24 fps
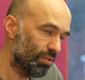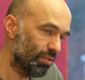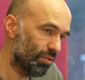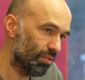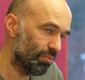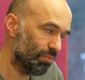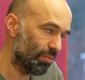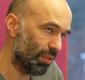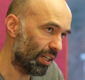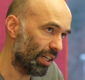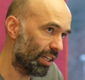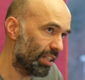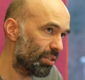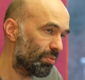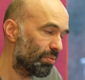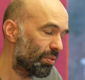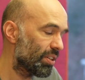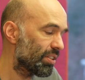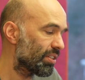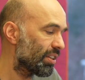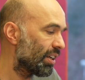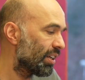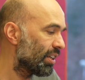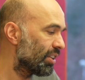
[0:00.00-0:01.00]
my
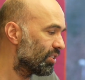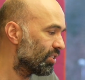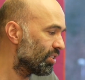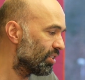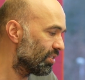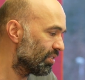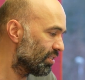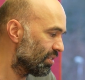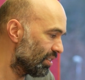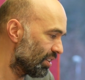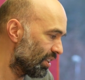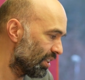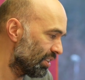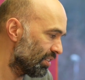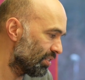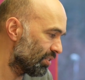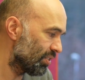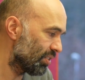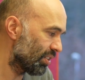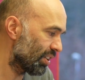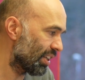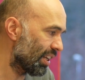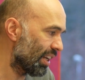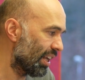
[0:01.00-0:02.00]
enterprise agent
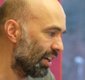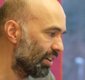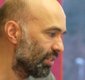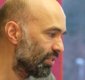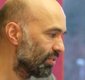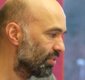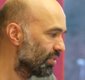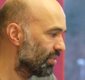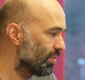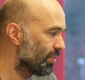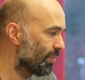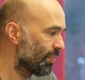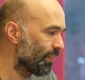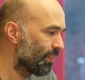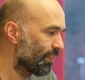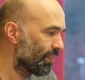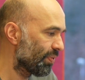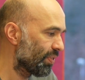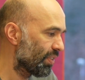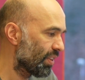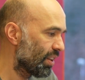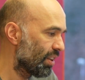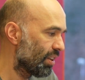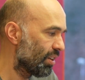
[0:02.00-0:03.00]
into the cloud,
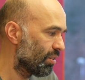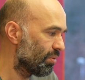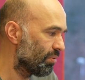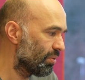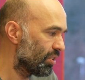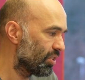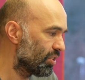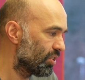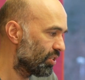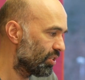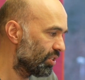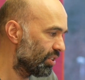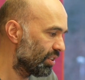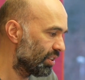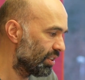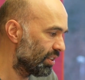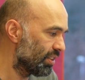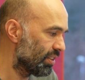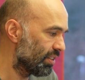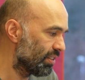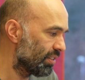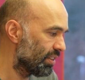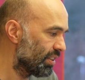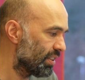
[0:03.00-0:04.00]
which
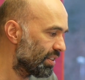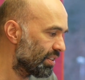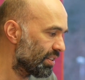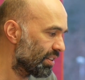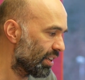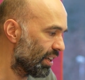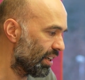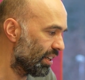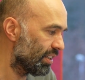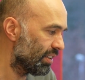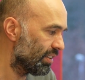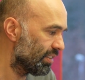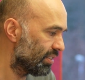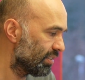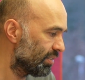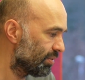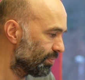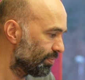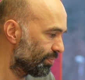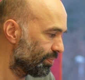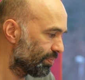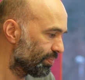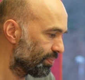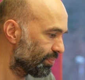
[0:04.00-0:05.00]
in this case
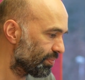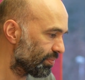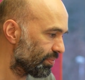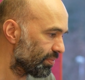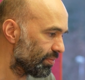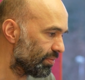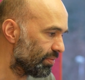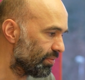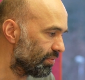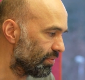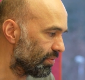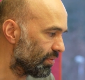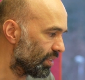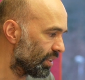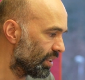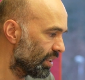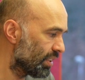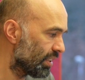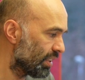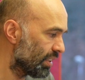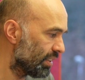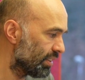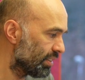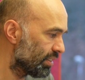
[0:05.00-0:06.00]

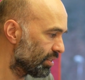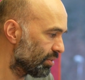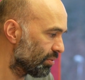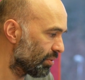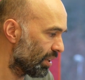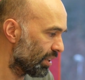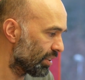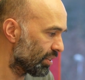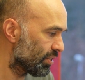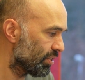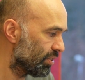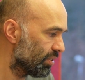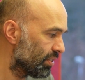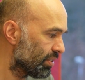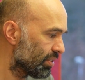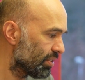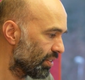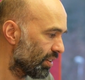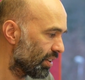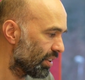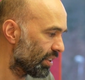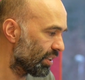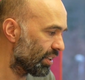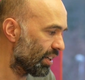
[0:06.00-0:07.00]
it is quite good.
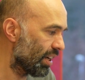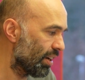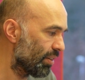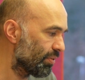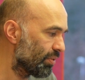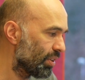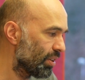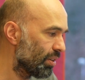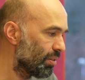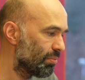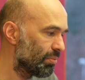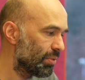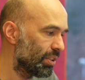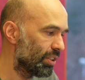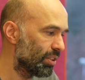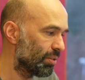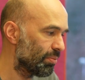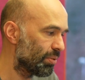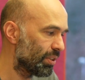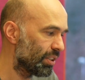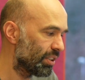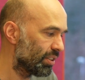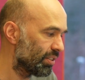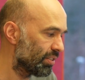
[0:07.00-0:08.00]
So I have a mean
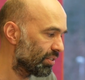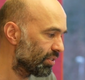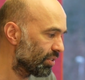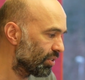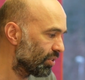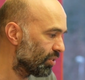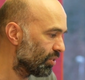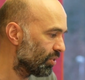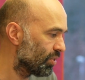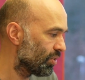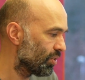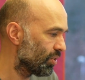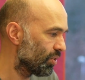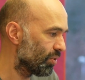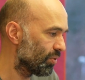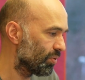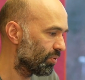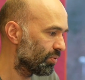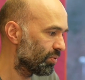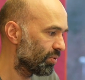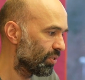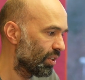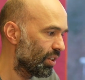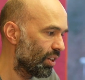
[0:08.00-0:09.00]
opinion score
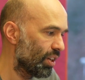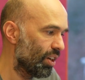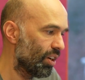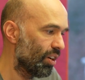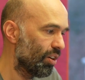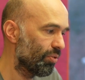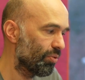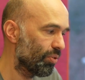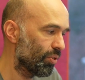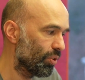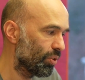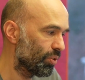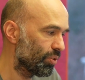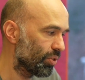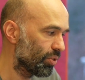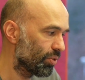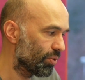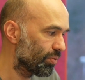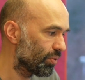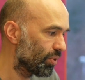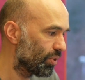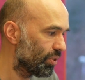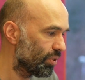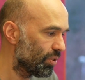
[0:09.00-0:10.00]
of
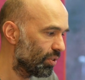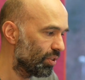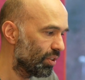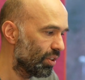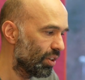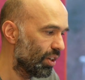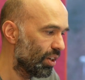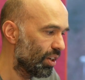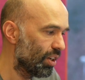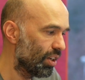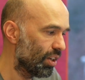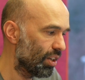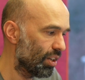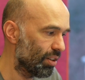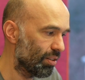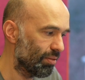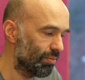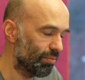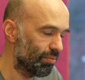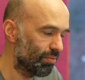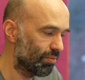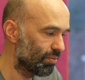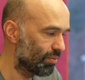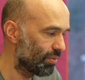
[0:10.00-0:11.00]
4.4
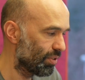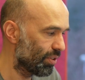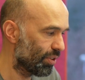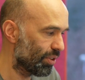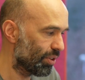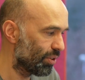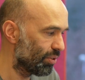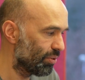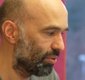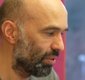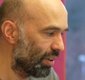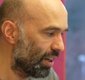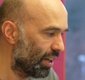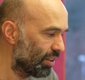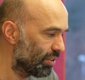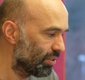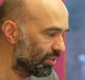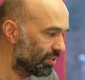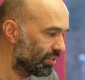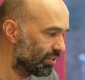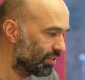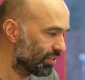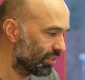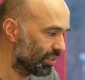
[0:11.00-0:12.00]

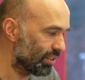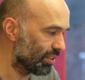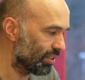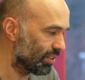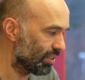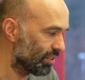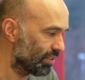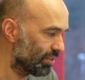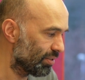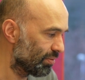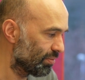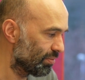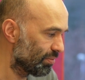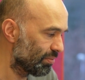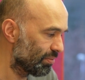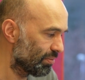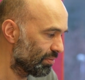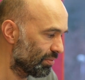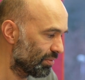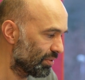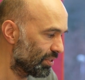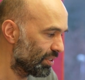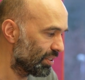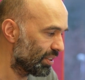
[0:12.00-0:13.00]
throughout the
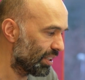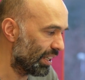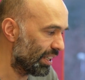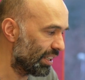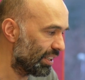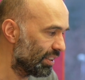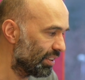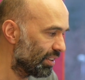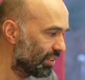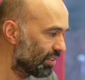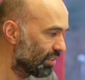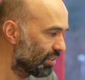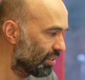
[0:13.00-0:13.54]
day.